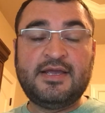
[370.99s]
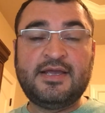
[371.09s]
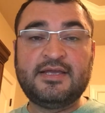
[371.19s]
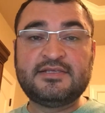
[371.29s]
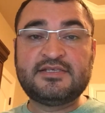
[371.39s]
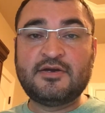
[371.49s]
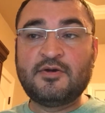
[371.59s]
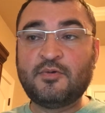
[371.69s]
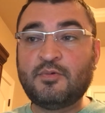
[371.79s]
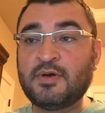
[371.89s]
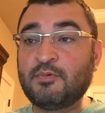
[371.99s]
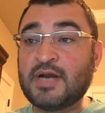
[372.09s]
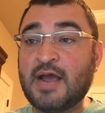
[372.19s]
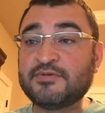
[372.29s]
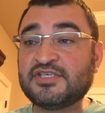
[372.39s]
And so
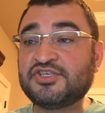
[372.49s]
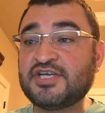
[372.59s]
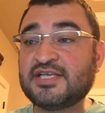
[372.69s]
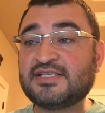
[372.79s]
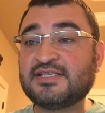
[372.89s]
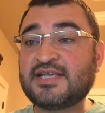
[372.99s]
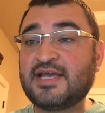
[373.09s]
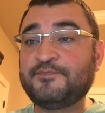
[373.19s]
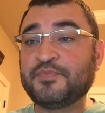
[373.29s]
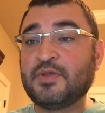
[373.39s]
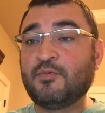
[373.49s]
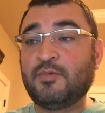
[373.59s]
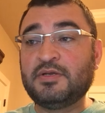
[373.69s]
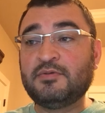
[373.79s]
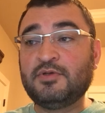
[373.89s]
what I would suggest is that
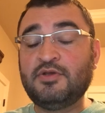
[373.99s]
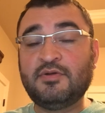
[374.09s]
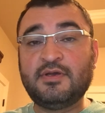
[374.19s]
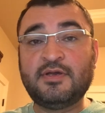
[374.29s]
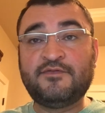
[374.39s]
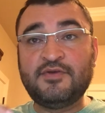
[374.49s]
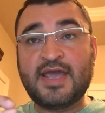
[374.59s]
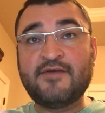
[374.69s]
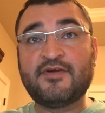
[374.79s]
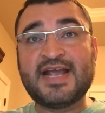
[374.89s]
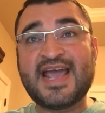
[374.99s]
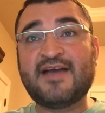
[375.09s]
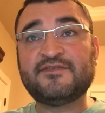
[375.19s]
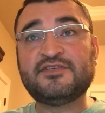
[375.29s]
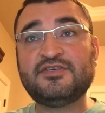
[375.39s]
if you ever
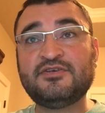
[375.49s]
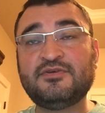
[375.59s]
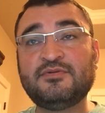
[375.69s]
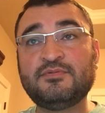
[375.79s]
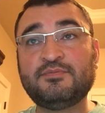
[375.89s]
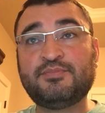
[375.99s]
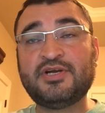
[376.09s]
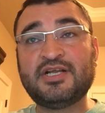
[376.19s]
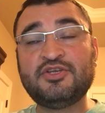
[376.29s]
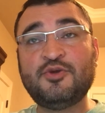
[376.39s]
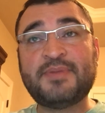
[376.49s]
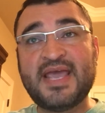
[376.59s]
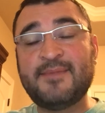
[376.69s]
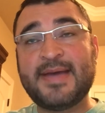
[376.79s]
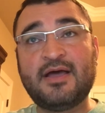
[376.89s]
have to put a new
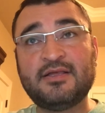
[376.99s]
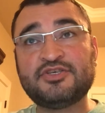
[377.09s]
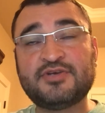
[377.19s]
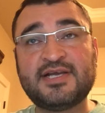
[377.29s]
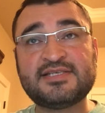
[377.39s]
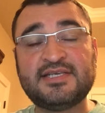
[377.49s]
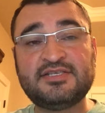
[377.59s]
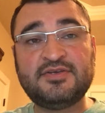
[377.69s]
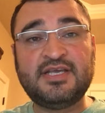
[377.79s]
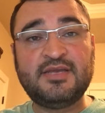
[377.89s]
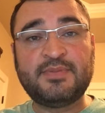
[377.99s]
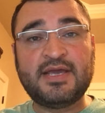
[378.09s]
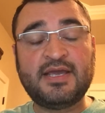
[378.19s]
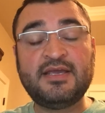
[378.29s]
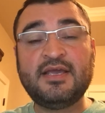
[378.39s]
PayPal address into
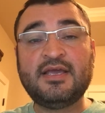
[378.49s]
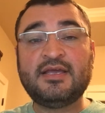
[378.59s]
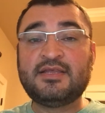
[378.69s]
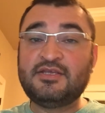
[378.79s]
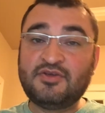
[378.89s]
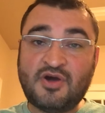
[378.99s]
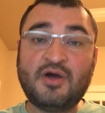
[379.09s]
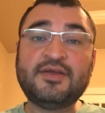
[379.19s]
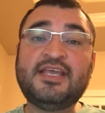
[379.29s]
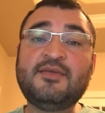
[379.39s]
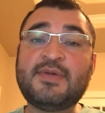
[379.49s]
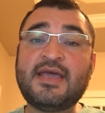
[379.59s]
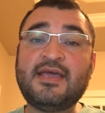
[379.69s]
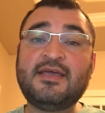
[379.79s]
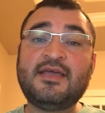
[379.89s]
eBay, that you call
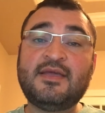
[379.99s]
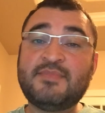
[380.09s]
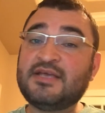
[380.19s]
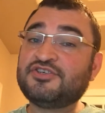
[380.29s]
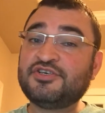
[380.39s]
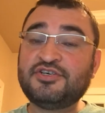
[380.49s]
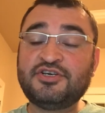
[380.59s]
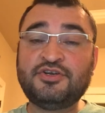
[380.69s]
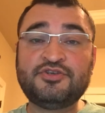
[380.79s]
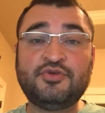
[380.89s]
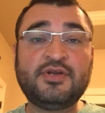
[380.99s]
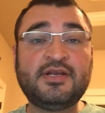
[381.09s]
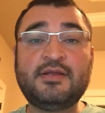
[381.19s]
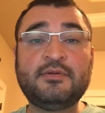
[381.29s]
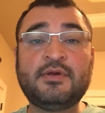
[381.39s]
eBay and make sure you're doing
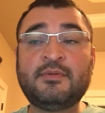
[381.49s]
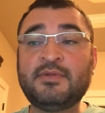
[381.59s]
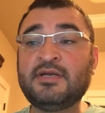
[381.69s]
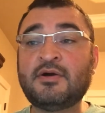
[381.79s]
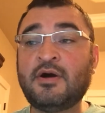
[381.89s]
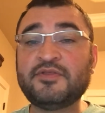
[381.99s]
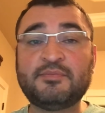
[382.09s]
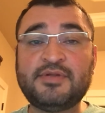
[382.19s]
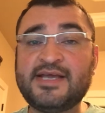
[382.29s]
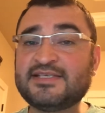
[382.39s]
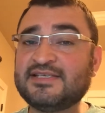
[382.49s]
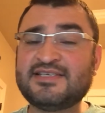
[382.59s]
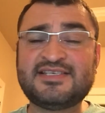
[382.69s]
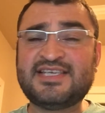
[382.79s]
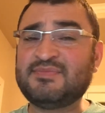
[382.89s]
it in all the
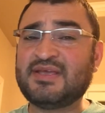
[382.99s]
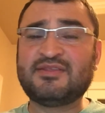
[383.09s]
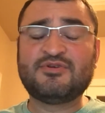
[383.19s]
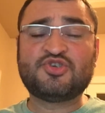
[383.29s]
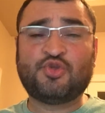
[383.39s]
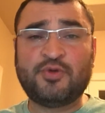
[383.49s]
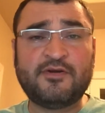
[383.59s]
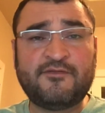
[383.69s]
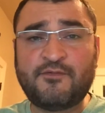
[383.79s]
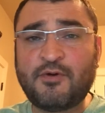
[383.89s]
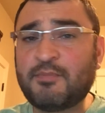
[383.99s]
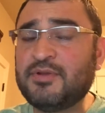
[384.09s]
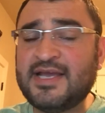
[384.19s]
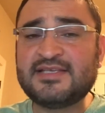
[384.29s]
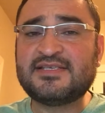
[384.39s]
places. It seemed like there was 3 or 4
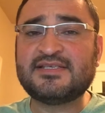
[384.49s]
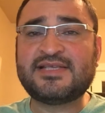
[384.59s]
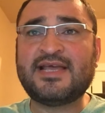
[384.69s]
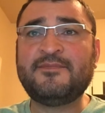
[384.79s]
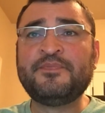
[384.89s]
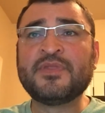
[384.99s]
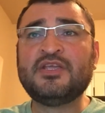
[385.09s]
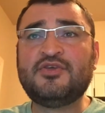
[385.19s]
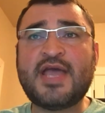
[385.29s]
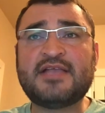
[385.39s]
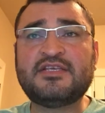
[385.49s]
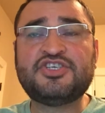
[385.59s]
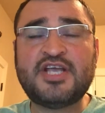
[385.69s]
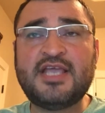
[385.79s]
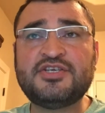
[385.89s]
places that you had to
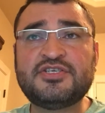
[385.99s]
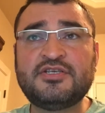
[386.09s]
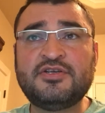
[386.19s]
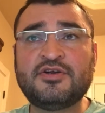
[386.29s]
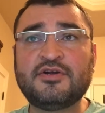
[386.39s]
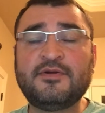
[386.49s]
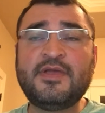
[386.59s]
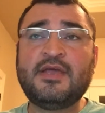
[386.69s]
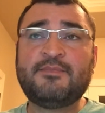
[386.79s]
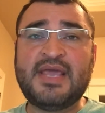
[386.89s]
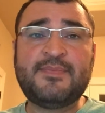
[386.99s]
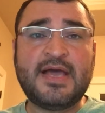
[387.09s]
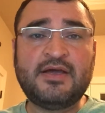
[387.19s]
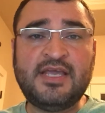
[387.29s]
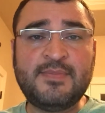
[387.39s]
change your
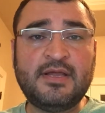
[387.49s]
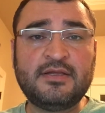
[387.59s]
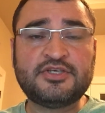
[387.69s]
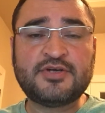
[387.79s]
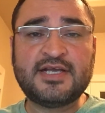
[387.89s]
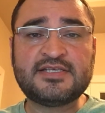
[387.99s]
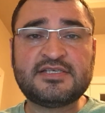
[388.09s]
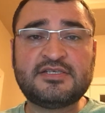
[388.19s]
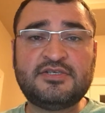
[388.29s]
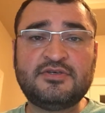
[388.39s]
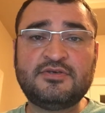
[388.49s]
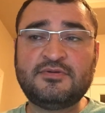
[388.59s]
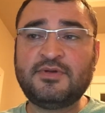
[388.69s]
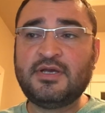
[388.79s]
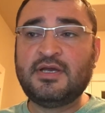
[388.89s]
PayPal email address
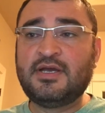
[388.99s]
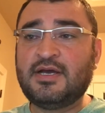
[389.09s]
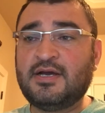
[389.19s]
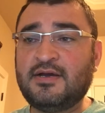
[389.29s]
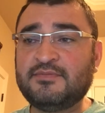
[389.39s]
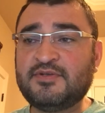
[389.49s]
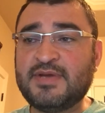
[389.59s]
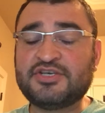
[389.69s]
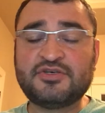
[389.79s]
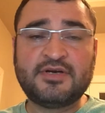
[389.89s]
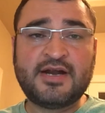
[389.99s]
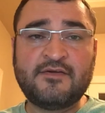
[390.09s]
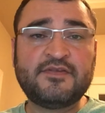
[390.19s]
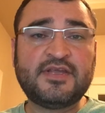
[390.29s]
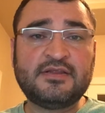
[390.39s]
to make sure
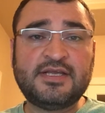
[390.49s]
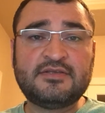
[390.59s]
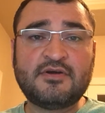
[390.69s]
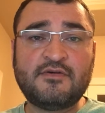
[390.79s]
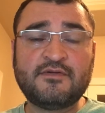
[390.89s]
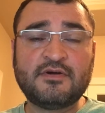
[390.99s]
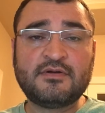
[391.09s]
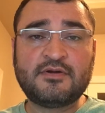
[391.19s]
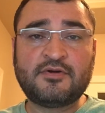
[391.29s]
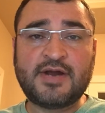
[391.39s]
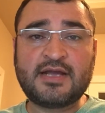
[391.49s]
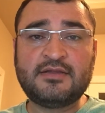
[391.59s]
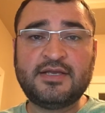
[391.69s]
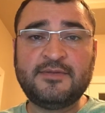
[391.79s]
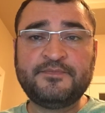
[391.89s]
everything linked over
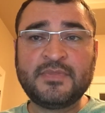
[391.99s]
correctly.